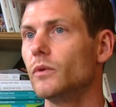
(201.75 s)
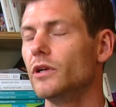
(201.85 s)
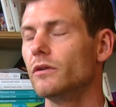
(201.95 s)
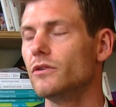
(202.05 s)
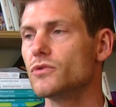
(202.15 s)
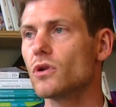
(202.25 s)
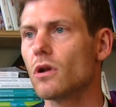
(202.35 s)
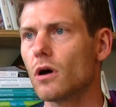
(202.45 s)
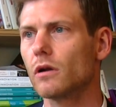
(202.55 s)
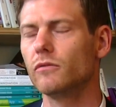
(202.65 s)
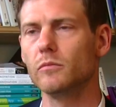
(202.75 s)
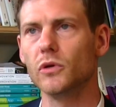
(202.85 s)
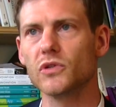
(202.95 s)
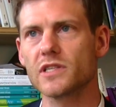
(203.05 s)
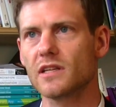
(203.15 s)
We use a lot of
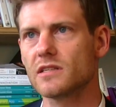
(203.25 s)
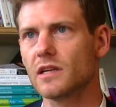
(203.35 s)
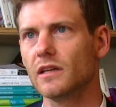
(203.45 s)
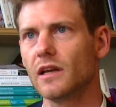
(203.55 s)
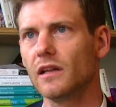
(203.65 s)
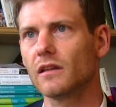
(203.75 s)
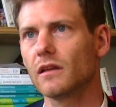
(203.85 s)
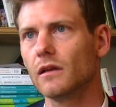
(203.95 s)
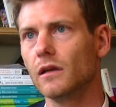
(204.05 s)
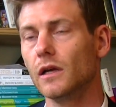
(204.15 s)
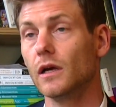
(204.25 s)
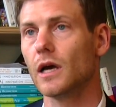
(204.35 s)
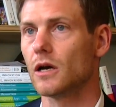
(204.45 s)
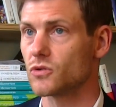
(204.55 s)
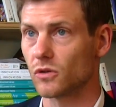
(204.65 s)
remote sensing data,
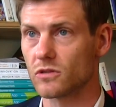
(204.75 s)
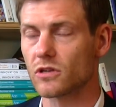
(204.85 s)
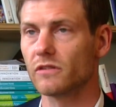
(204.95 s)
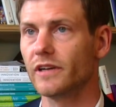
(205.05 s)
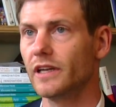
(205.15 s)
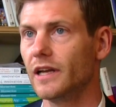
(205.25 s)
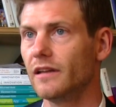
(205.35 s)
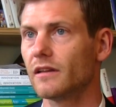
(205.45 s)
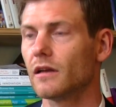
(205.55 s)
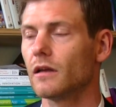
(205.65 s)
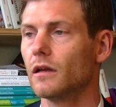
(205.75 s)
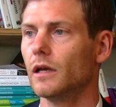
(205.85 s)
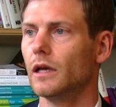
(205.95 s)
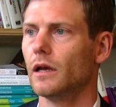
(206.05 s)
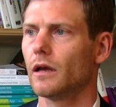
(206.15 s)
household survey data,
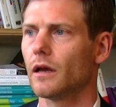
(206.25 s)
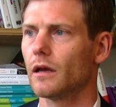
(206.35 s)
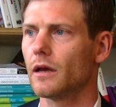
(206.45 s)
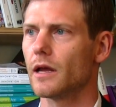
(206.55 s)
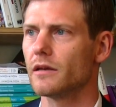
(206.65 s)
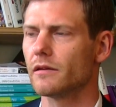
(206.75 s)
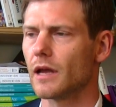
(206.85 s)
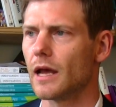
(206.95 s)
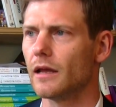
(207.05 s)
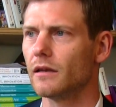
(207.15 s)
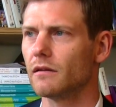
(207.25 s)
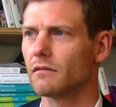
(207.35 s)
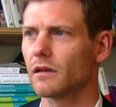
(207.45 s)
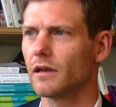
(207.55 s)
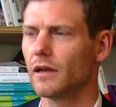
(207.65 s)

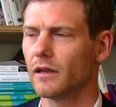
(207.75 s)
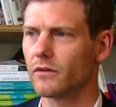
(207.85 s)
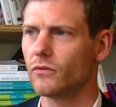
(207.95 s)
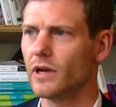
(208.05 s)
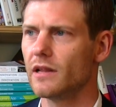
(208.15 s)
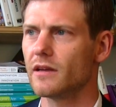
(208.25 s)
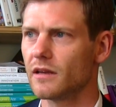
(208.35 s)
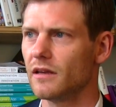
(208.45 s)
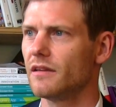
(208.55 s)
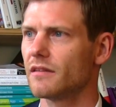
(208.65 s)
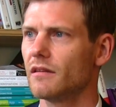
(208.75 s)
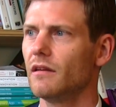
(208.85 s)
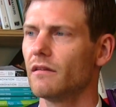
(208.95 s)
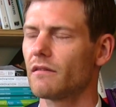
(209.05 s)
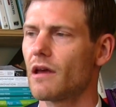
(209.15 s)
and really the key
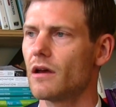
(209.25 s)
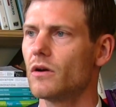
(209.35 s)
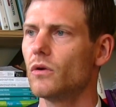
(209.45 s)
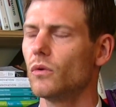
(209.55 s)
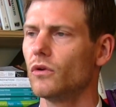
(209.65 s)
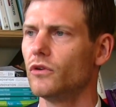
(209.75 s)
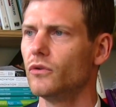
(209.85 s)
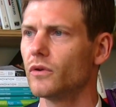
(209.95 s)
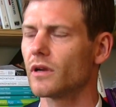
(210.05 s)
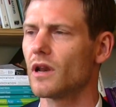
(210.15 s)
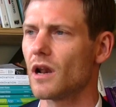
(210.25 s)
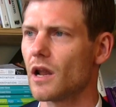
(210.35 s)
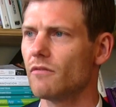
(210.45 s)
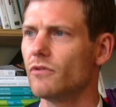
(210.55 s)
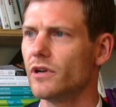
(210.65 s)
thing is how you can
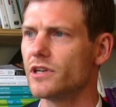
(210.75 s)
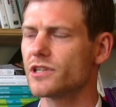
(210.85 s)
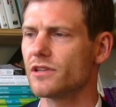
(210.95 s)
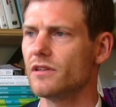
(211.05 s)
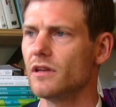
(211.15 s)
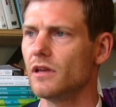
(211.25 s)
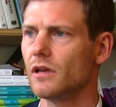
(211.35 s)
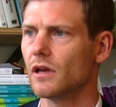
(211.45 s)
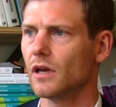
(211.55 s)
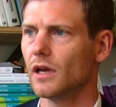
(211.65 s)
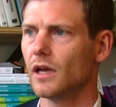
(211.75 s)
leverage the